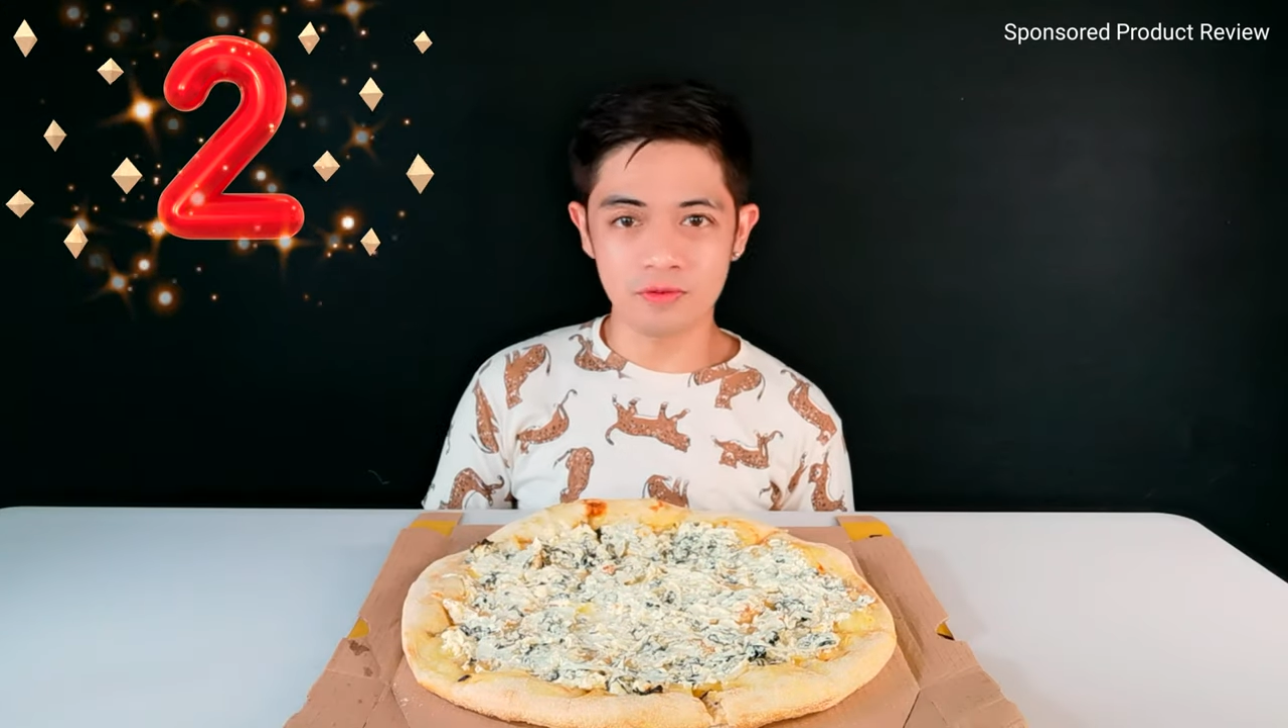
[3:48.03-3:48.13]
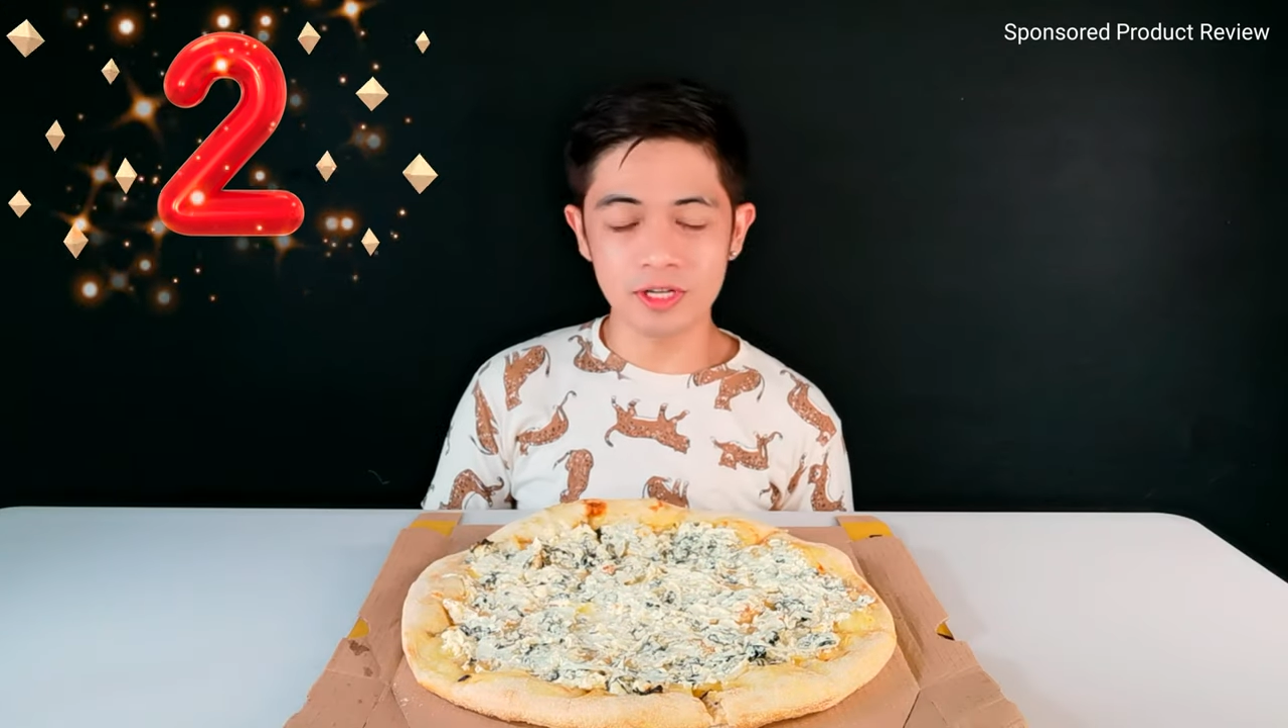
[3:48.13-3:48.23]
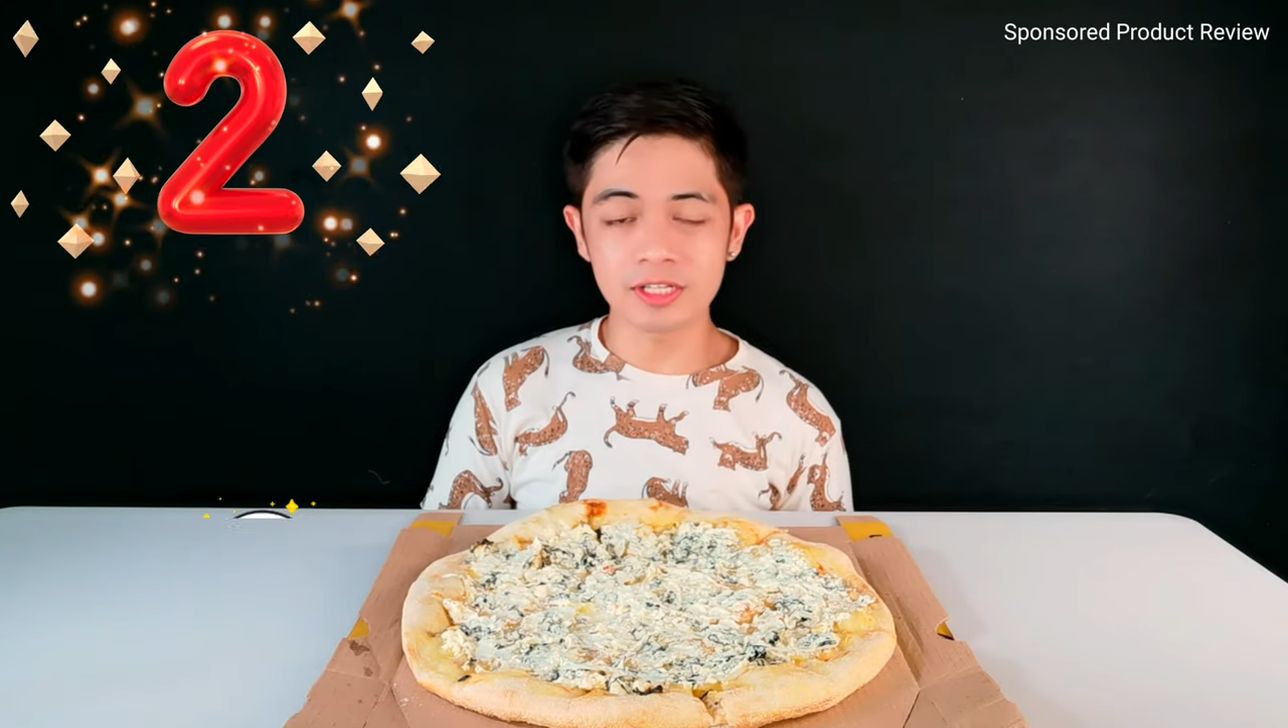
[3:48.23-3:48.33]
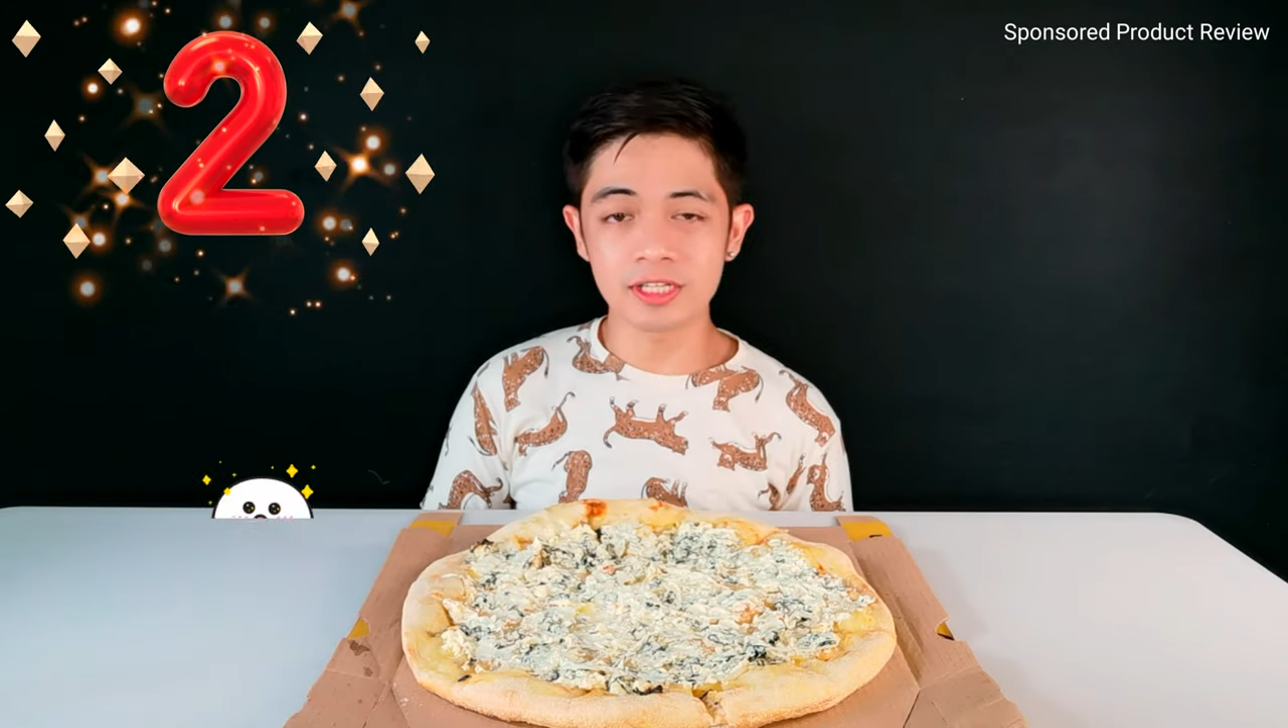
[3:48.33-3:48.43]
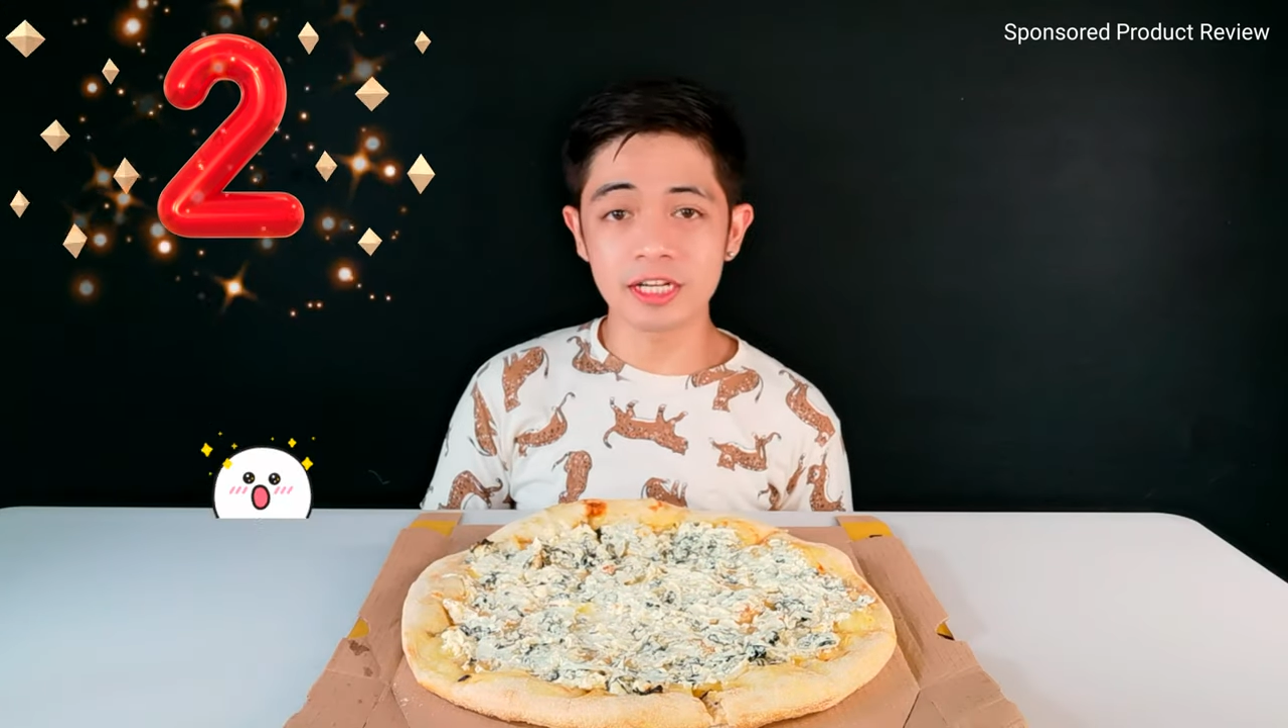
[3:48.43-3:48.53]

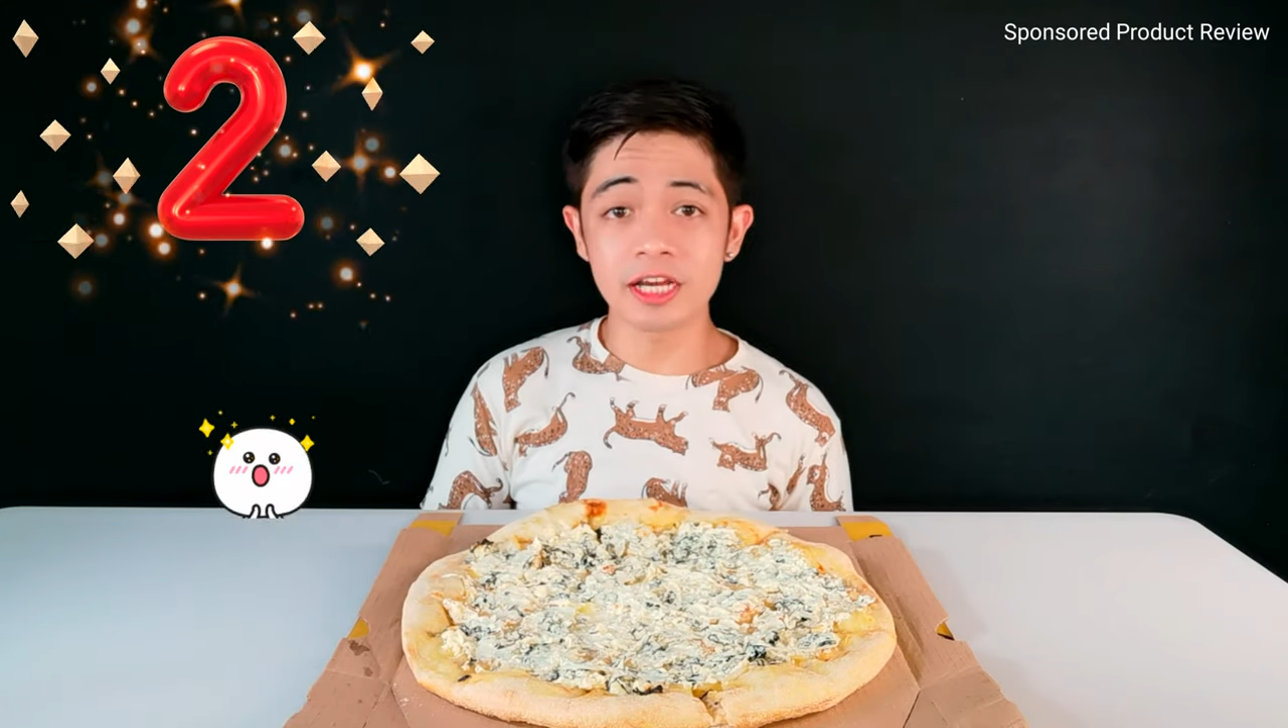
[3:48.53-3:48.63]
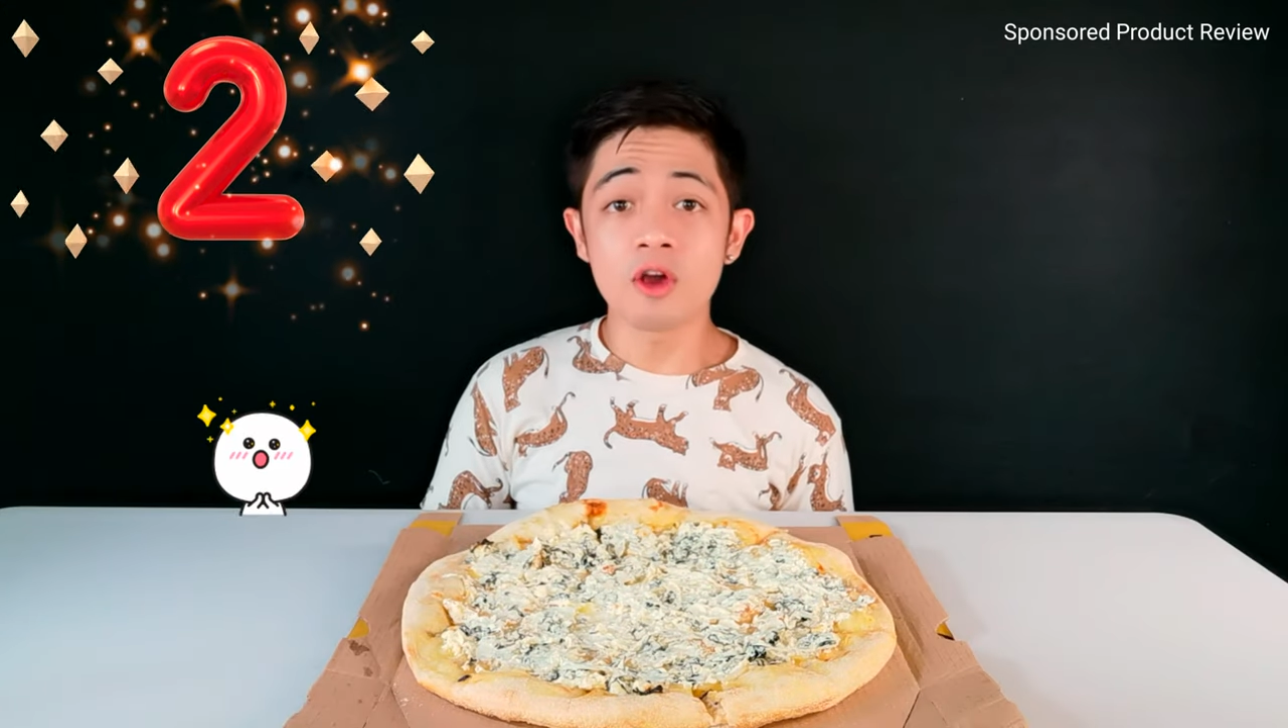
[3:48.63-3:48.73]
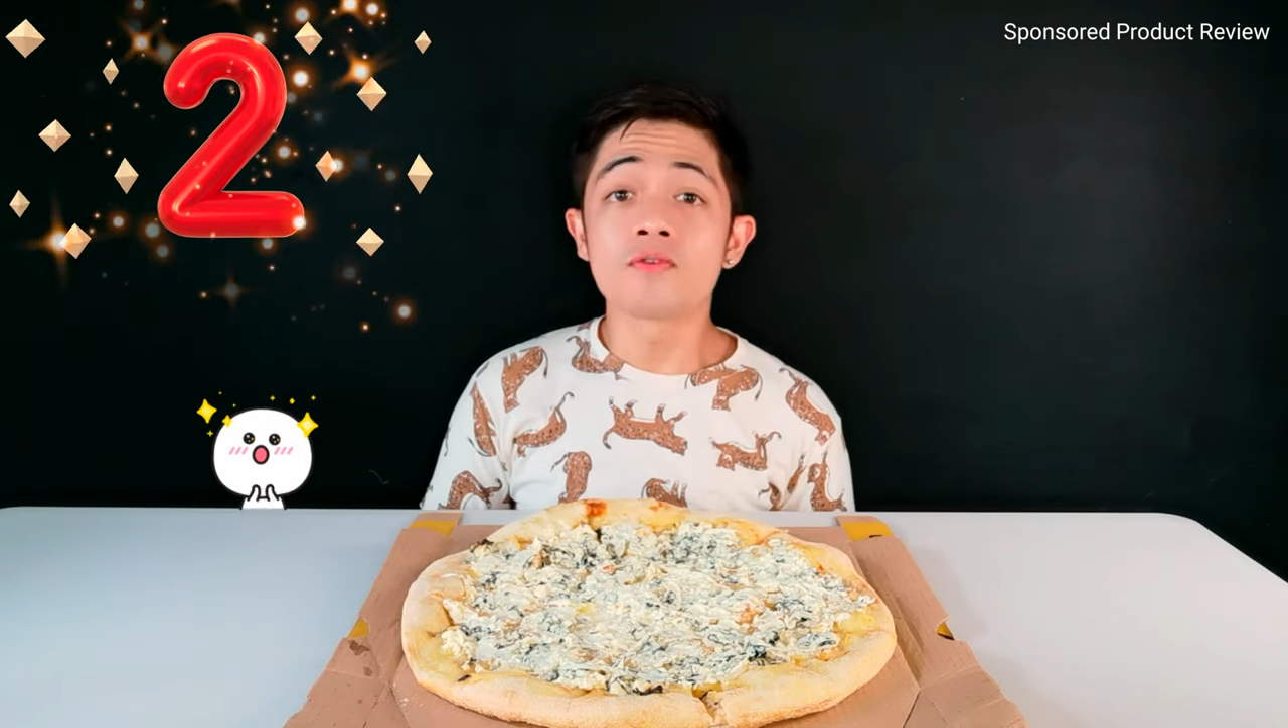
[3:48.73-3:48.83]
anniversary